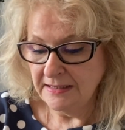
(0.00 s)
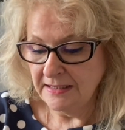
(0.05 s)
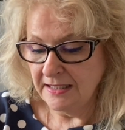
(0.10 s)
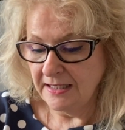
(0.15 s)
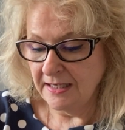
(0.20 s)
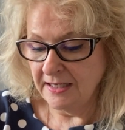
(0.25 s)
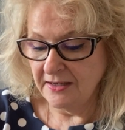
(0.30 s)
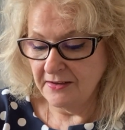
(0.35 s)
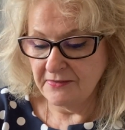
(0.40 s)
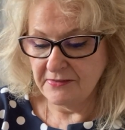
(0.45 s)

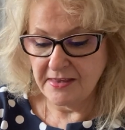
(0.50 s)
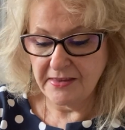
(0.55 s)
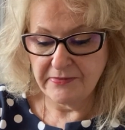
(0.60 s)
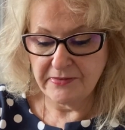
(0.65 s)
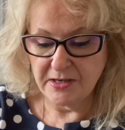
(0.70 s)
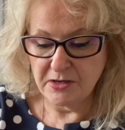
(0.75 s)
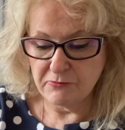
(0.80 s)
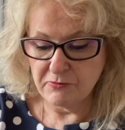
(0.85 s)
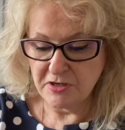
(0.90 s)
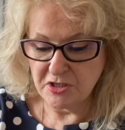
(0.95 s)
than
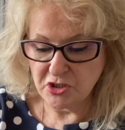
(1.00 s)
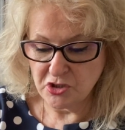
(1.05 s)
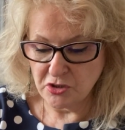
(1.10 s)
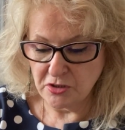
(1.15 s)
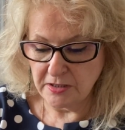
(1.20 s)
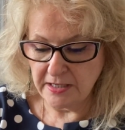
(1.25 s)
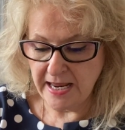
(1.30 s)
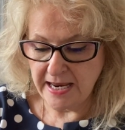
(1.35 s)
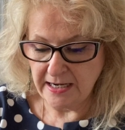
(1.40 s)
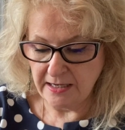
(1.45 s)
the original
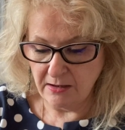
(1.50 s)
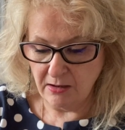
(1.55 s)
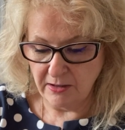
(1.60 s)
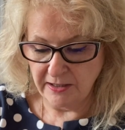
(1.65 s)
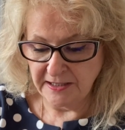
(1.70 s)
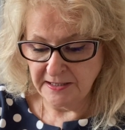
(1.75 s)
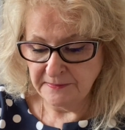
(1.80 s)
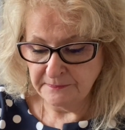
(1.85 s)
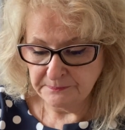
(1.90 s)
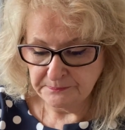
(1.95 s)

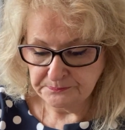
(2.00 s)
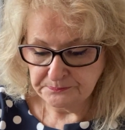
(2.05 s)
neckline.